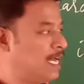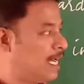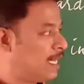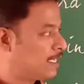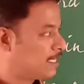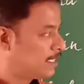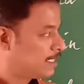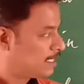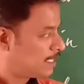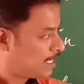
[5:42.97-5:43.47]

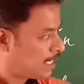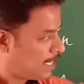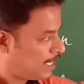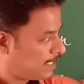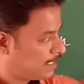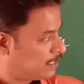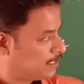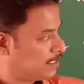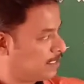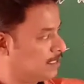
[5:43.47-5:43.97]

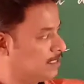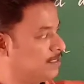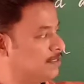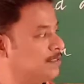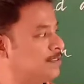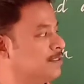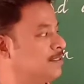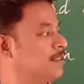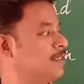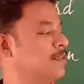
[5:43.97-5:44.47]
Reclined
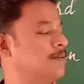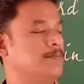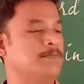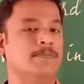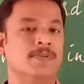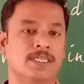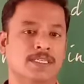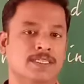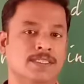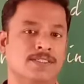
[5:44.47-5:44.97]
means
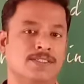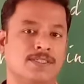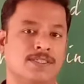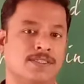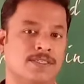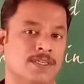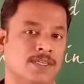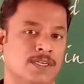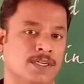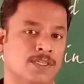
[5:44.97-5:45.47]

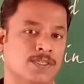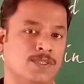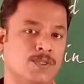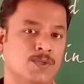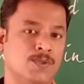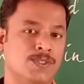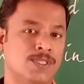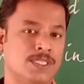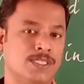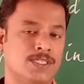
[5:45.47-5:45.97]
to
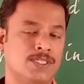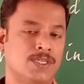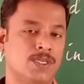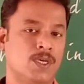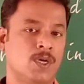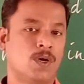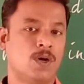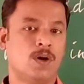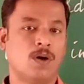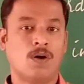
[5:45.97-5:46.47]
sit
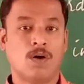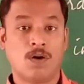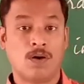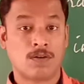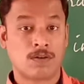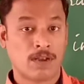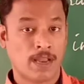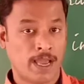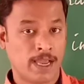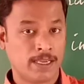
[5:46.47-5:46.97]
or
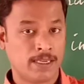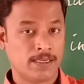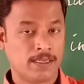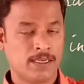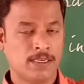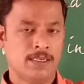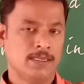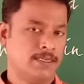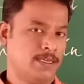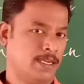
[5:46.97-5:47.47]
lie
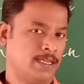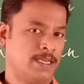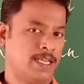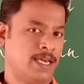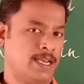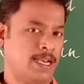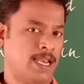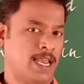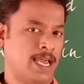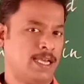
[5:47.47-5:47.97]
in
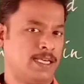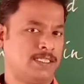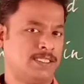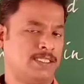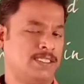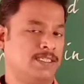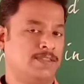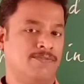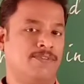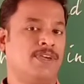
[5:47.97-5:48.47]
a
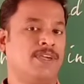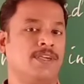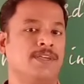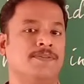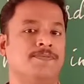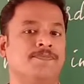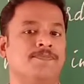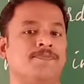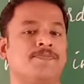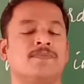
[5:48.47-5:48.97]
relaxed
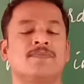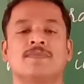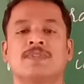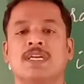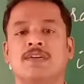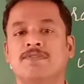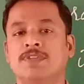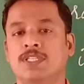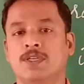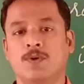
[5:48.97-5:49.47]
way
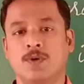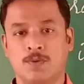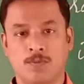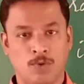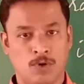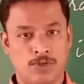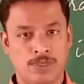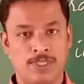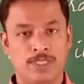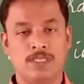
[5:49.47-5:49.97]
with your
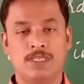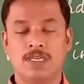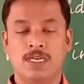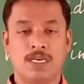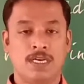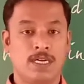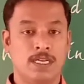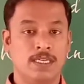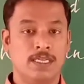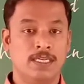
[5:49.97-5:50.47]

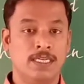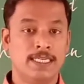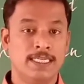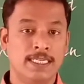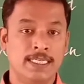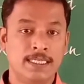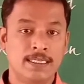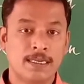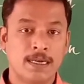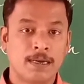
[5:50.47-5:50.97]
body
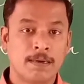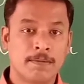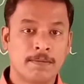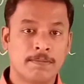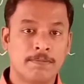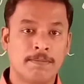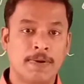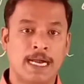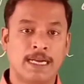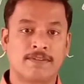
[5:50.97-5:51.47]
leaning
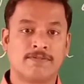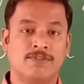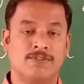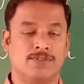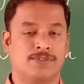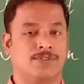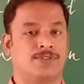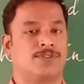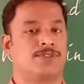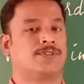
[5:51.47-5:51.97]
backwards.
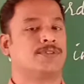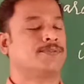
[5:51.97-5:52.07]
